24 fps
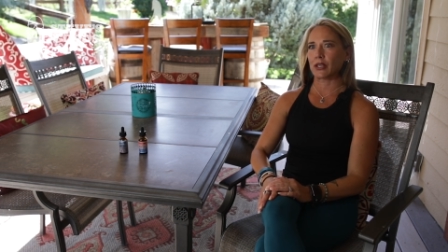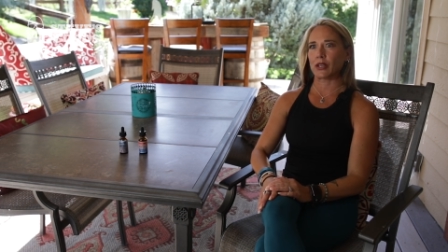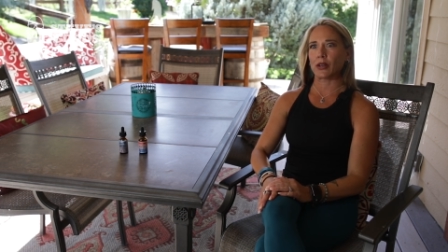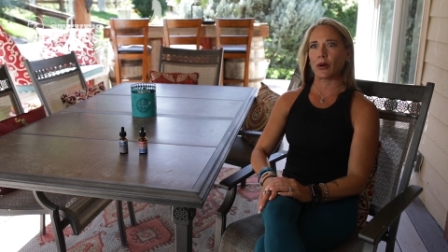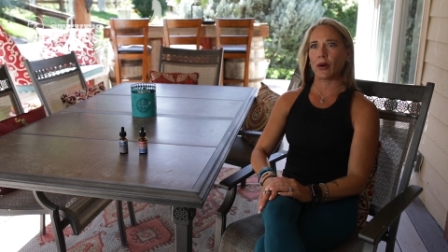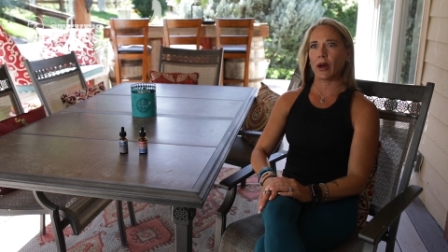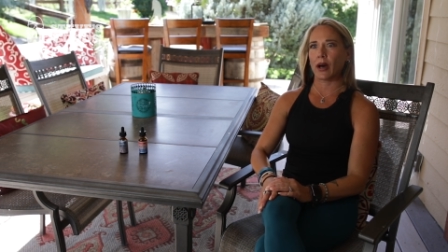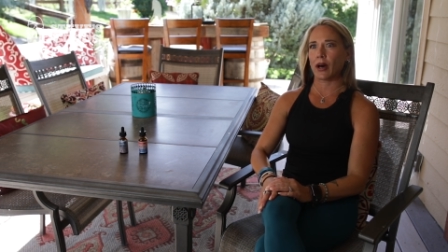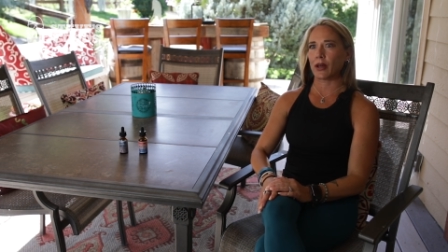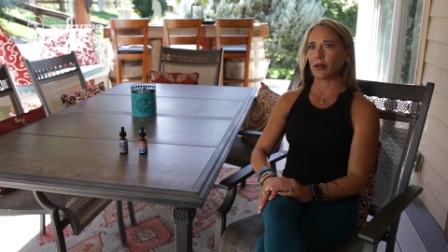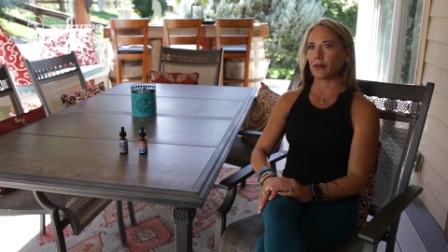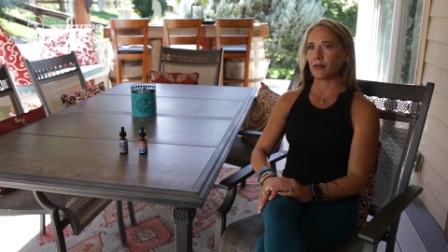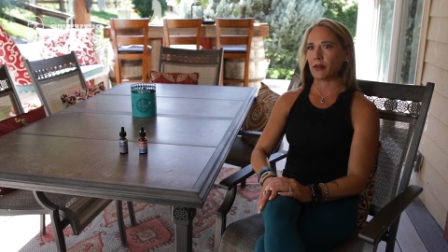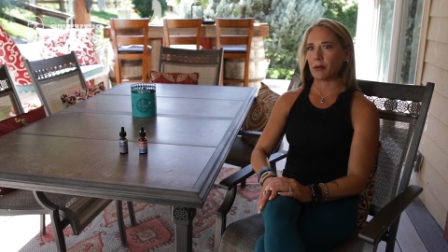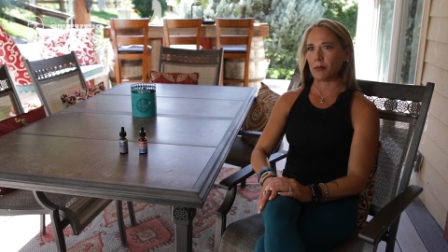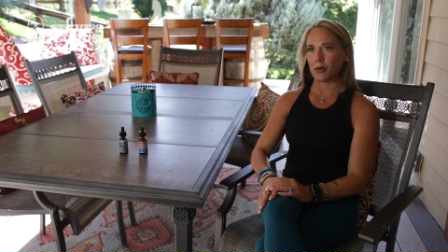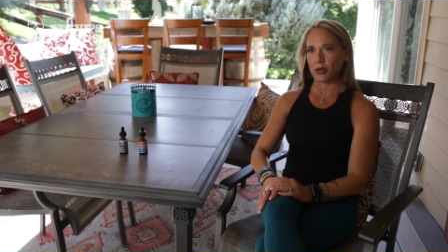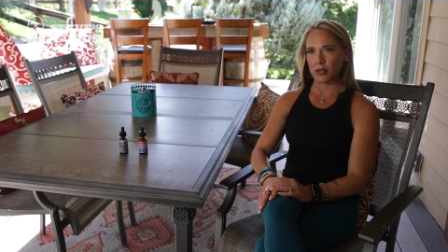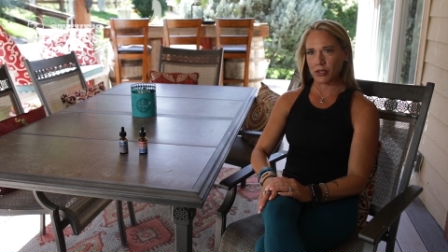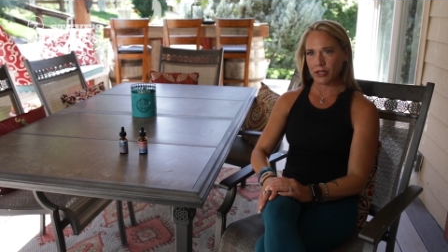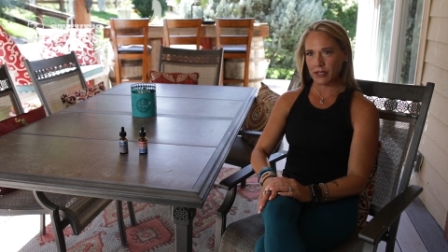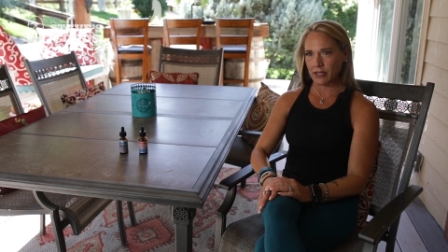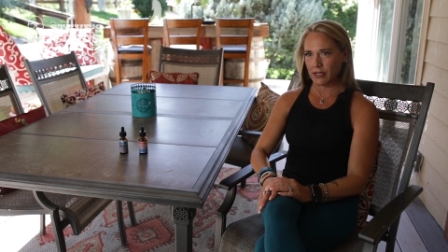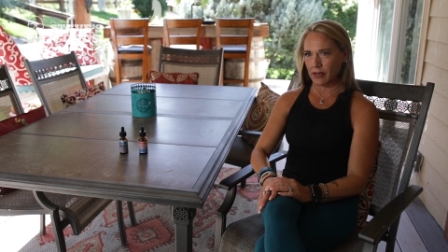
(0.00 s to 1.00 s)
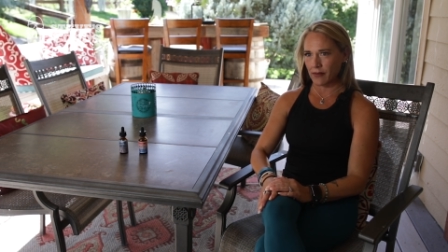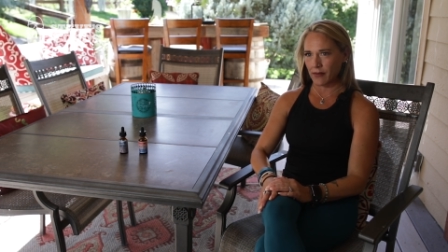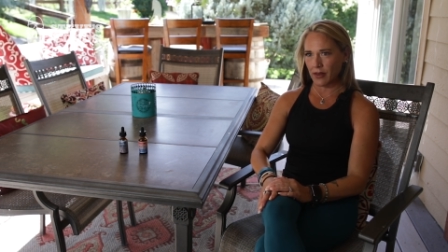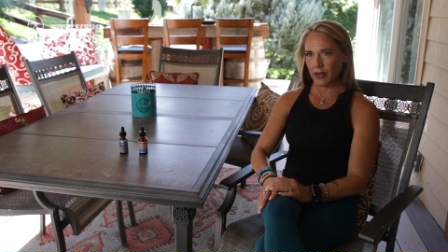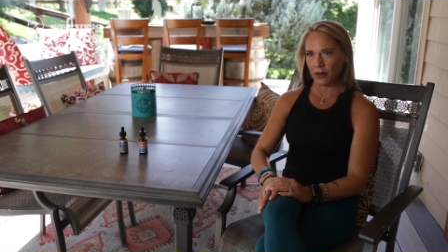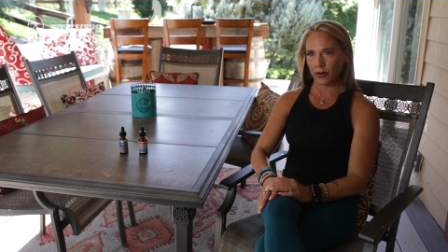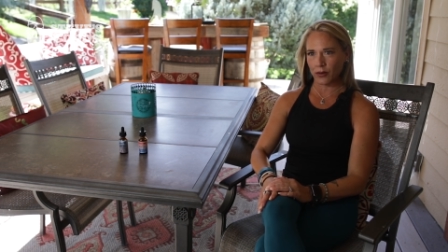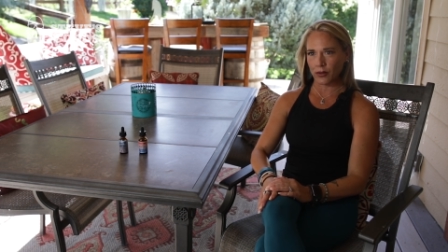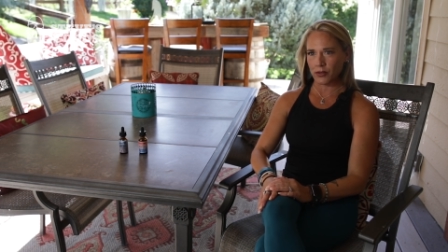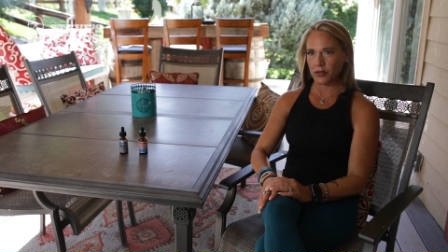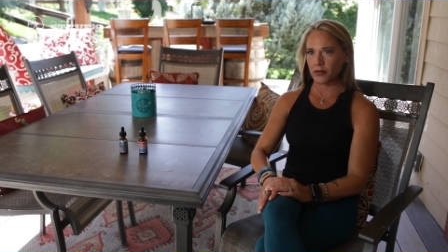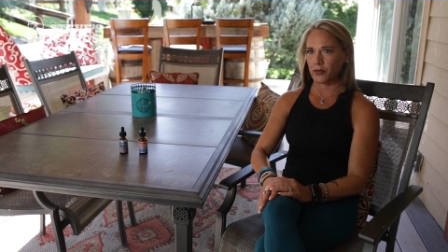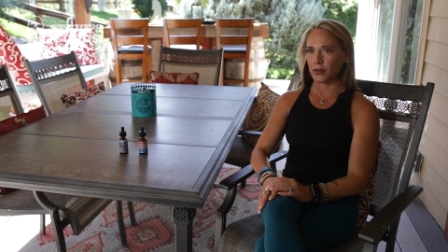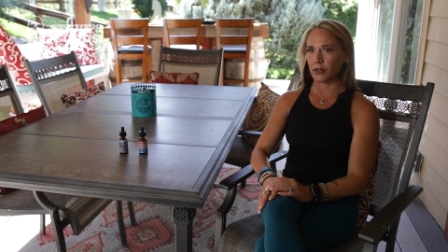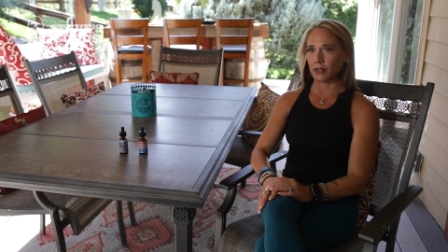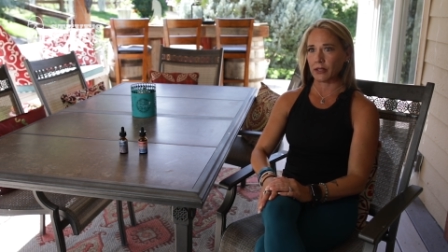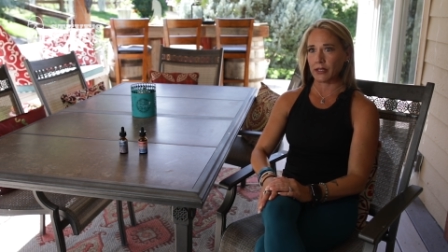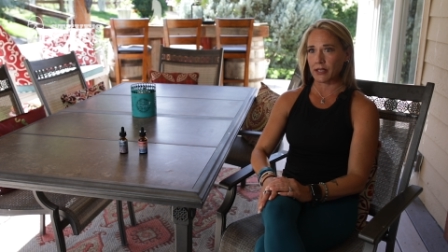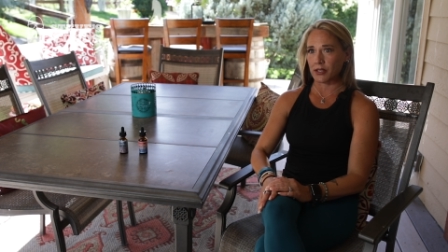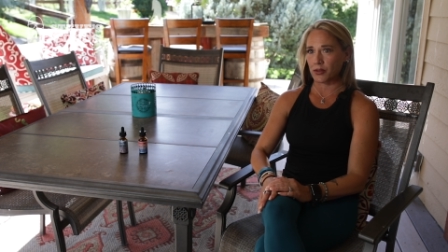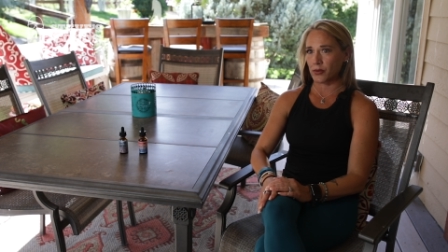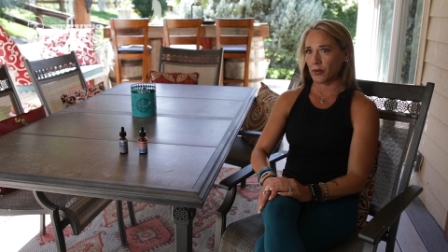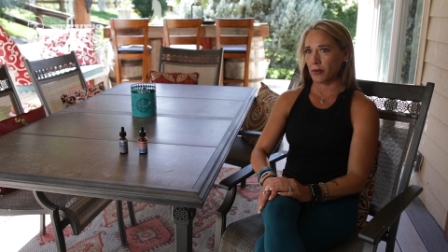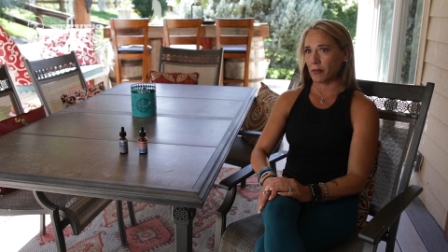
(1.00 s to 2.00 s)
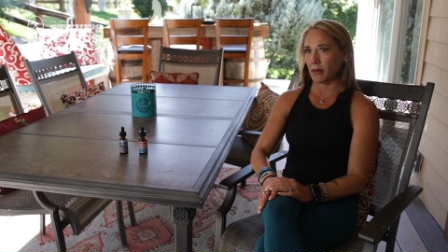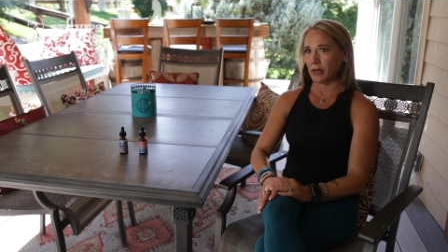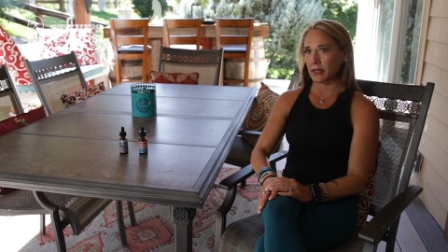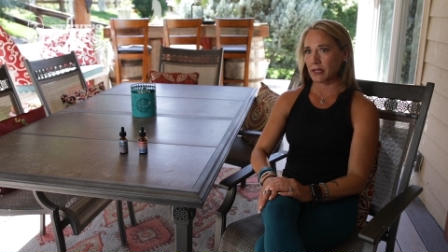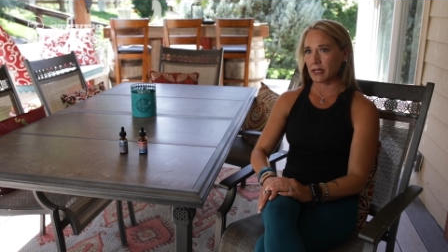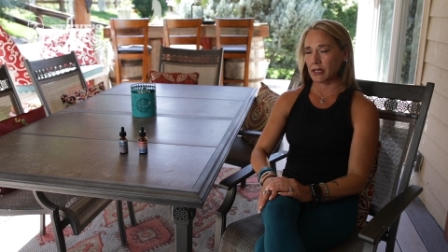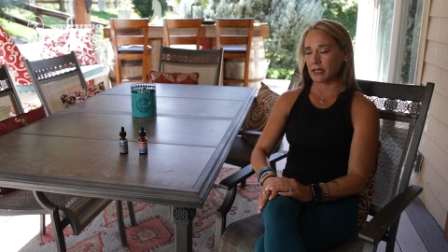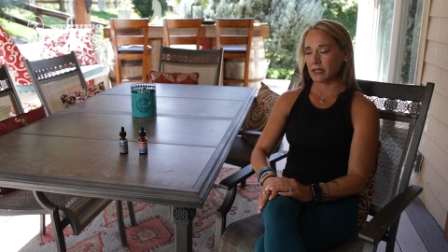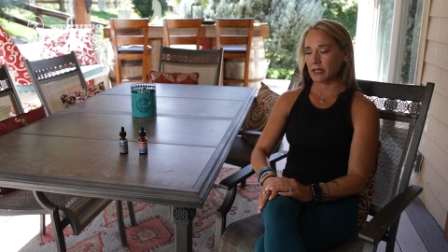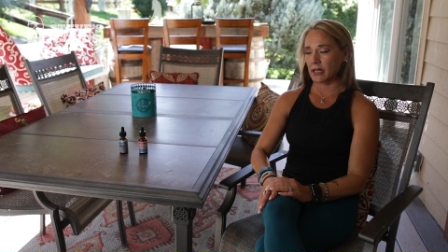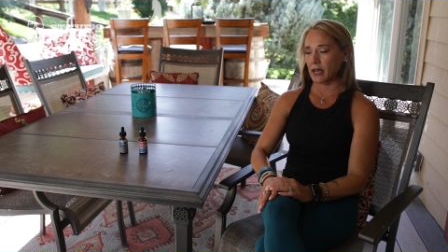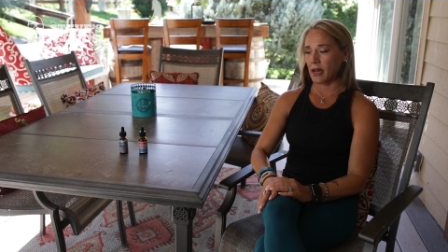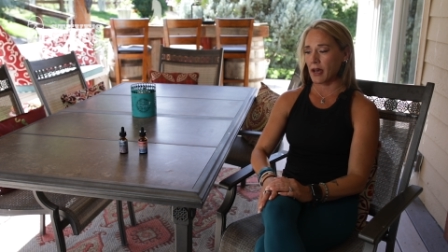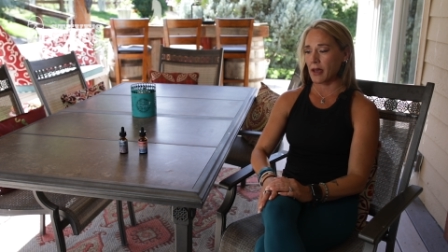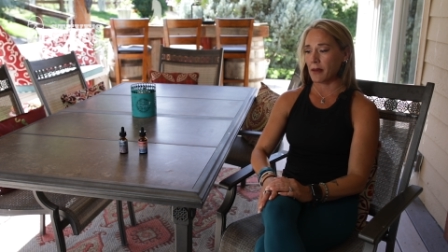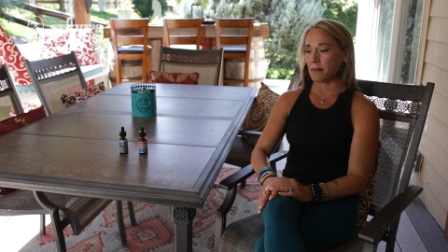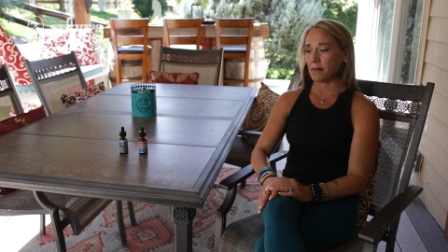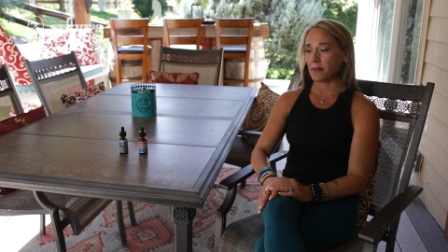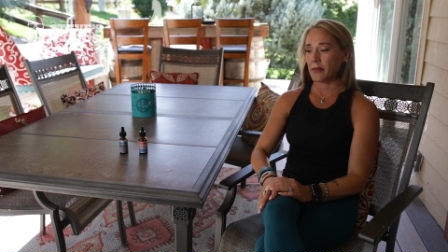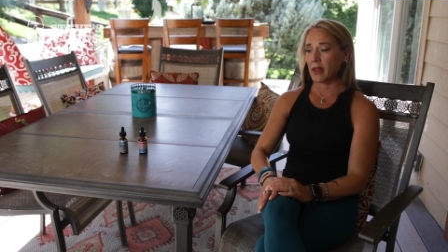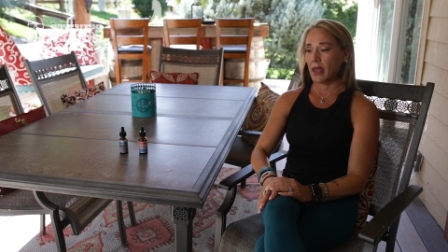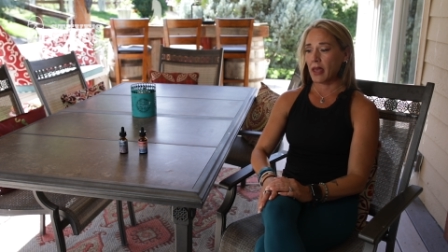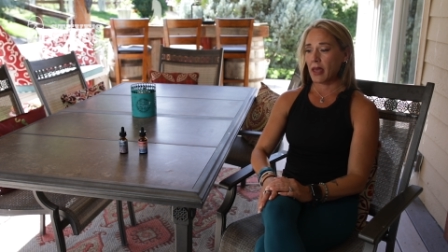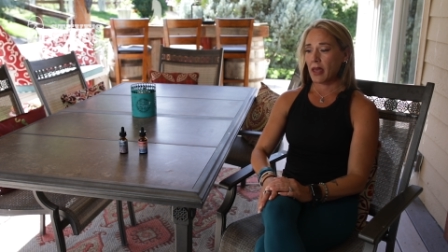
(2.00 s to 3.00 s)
you know, out of the emergency vehicles for at least 3 months at a time.